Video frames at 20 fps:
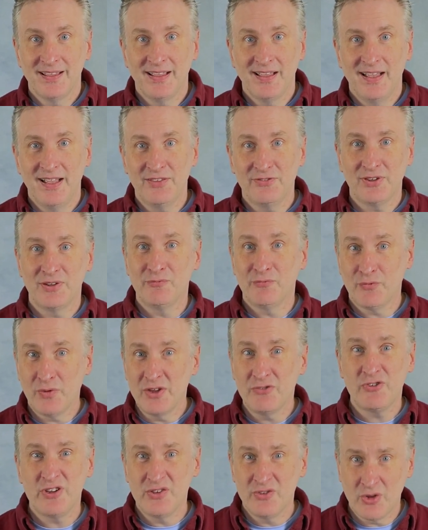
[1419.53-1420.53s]
It's in
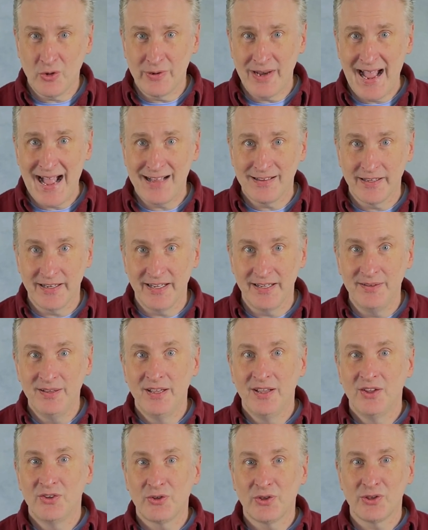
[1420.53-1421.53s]
Phrygian tonality,
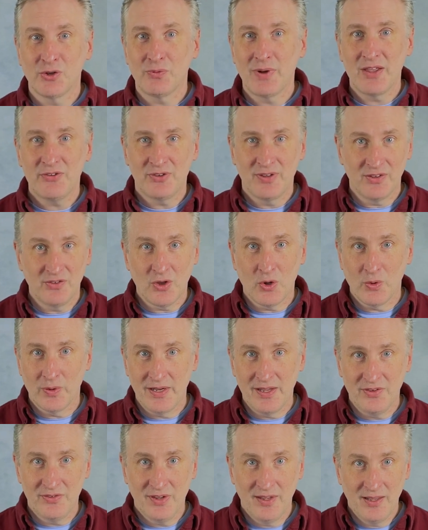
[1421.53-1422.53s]
so the resting tone
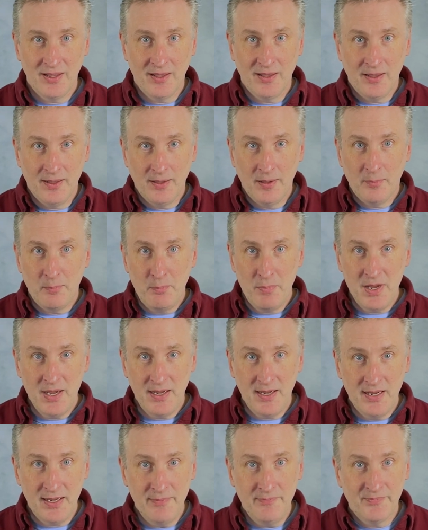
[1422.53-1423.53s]
is
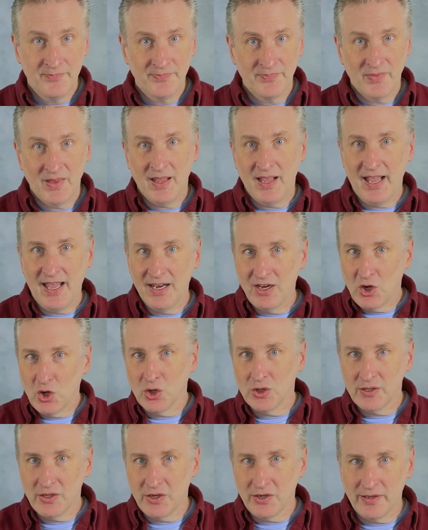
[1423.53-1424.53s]
Mi, and
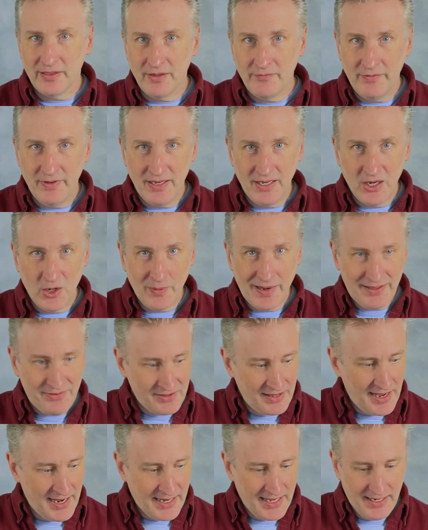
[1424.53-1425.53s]
earlier in the video I
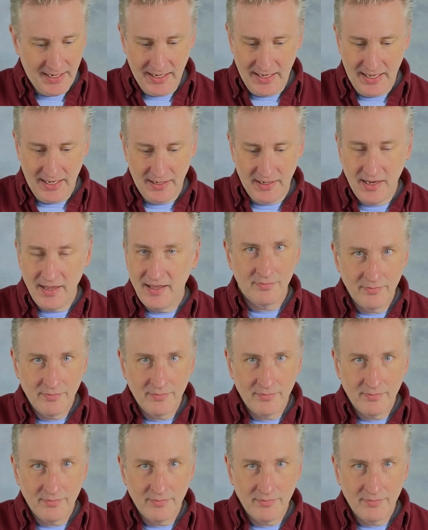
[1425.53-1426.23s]
sang it in